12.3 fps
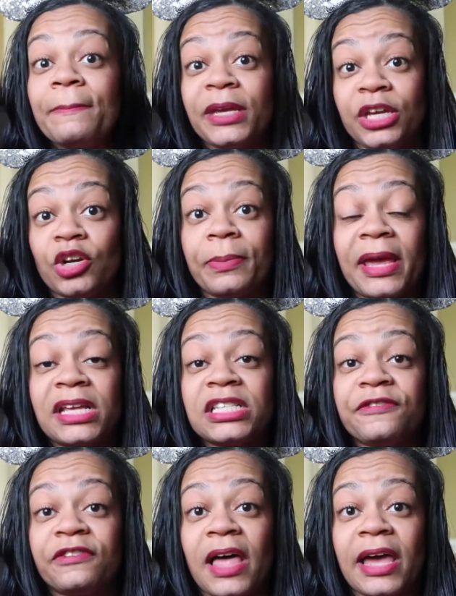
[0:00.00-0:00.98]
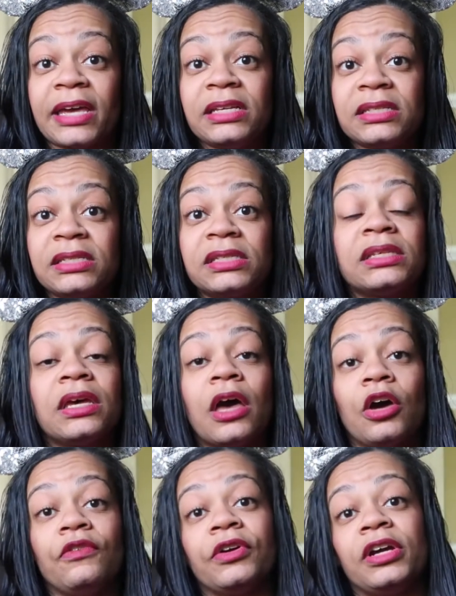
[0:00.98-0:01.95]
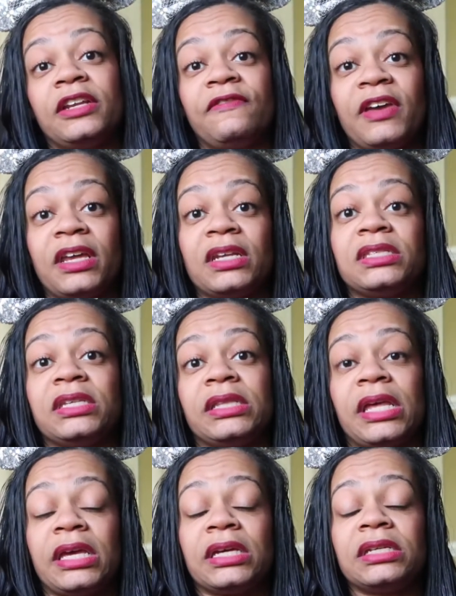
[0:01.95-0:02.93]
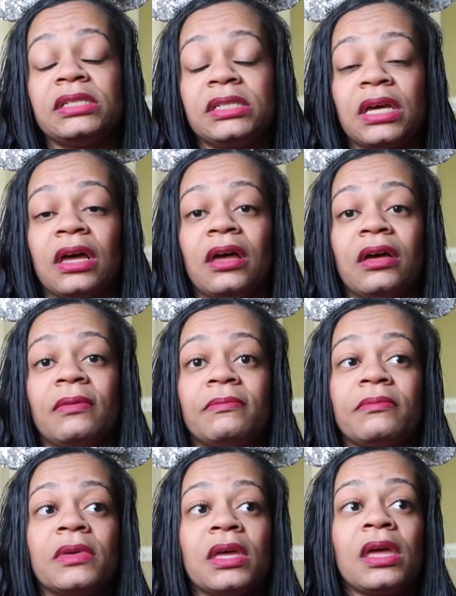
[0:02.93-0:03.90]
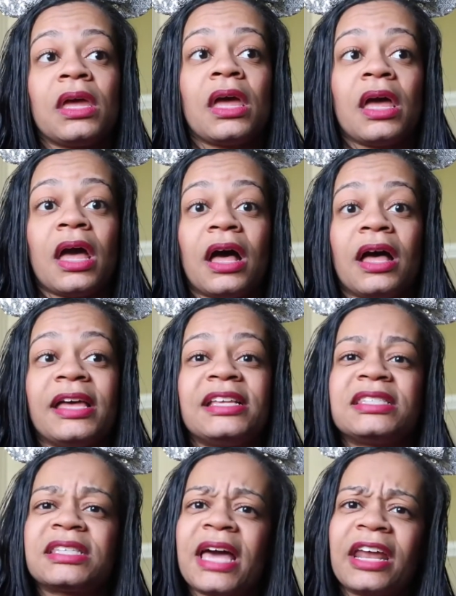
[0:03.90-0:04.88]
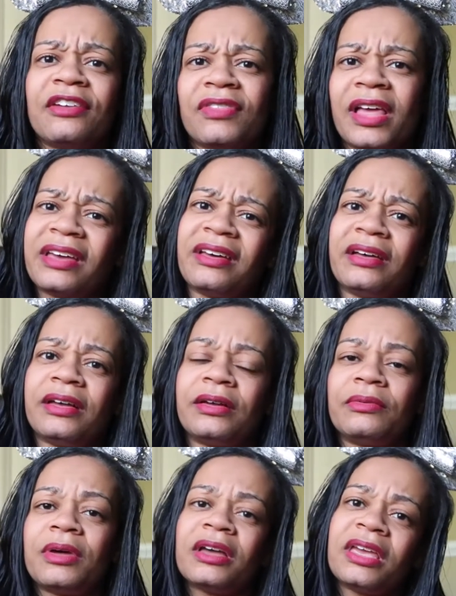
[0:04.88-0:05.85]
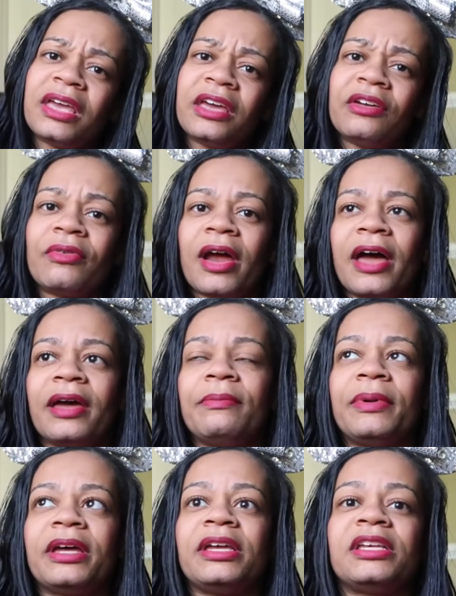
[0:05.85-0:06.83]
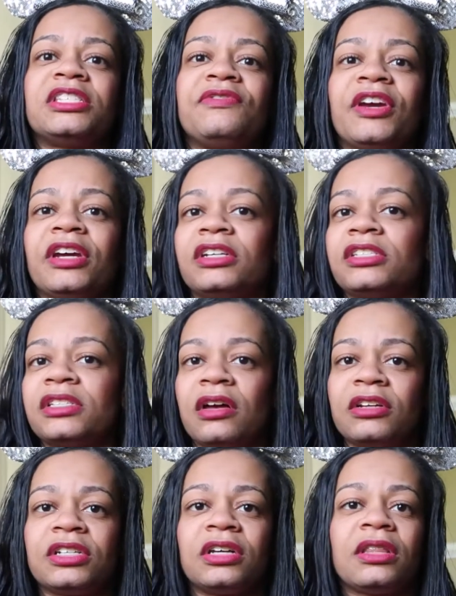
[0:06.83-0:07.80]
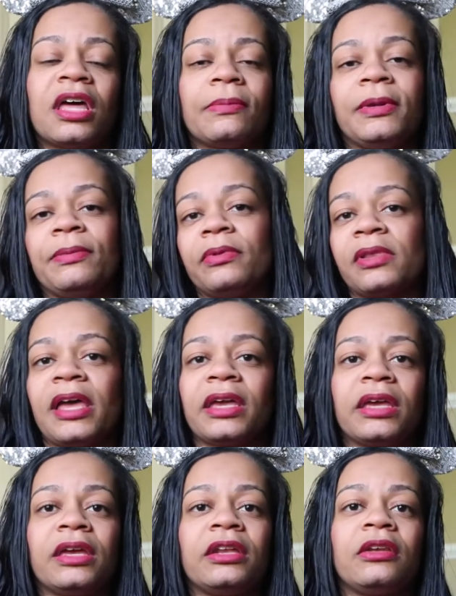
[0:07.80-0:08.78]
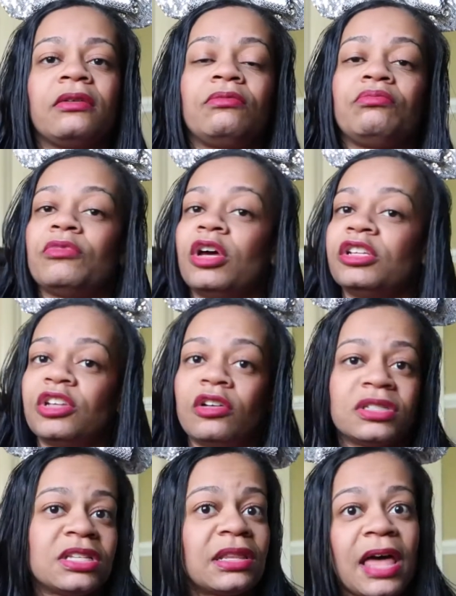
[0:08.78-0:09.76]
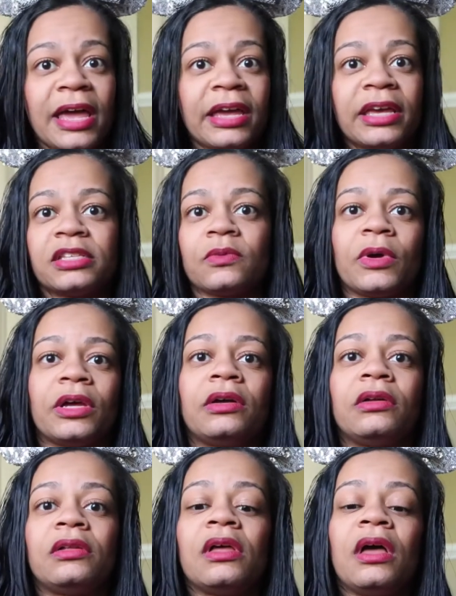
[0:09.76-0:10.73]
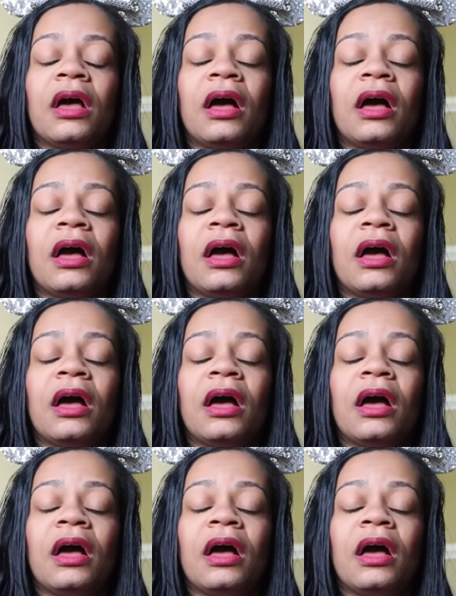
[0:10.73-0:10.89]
Peter Pan's Flight over in Fantasyland. It's kind of like a kid ride, but it's very nostalgia. A lot of people like it, adults alike as well.